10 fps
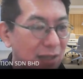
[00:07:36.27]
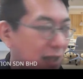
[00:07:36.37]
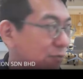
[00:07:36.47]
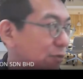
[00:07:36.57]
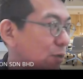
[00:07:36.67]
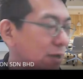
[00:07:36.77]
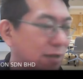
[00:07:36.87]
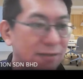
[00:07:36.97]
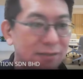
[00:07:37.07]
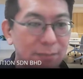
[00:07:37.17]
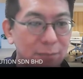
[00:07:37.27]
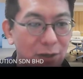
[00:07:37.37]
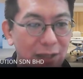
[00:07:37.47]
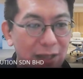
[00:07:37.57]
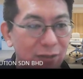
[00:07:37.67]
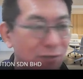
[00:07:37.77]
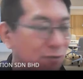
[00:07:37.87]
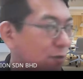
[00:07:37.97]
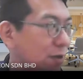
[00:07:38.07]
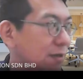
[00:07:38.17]
are required. Zip code are
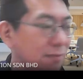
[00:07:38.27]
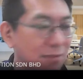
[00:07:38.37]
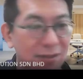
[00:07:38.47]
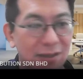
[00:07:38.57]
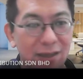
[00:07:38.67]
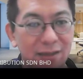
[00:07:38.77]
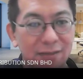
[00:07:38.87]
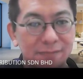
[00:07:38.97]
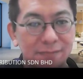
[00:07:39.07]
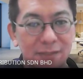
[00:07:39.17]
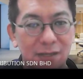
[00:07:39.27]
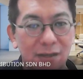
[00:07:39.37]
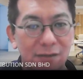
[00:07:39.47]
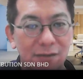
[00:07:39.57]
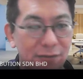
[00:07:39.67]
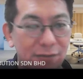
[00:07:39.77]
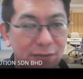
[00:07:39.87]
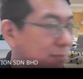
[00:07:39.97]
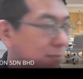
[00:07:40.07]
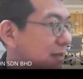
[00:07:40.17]
not required. Okay,
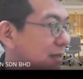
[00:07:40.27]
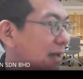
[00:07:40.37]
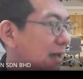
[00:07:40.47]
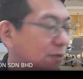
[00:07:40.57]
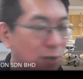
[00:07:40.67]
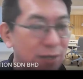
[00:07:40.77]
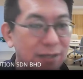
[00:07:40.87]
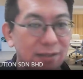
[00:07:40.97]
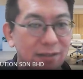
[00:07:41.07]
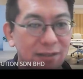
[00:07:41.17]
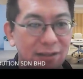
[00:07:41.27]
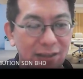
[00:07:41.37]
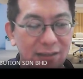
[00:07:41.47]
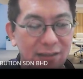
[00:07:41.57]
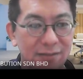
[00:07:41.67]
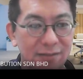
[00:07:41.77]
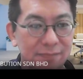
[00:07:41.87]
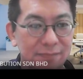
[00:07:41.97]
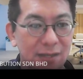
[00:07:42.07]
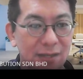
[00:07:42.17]
are required. Okay,
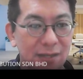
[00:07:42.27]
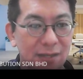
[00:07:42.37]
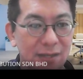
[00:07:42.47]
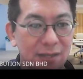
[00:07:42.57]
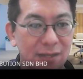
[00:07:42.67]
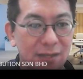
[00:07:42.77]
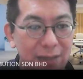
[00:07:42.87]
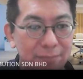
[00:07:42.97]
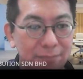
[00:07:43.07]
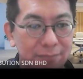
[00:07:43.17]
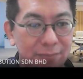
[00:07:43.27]
PIN type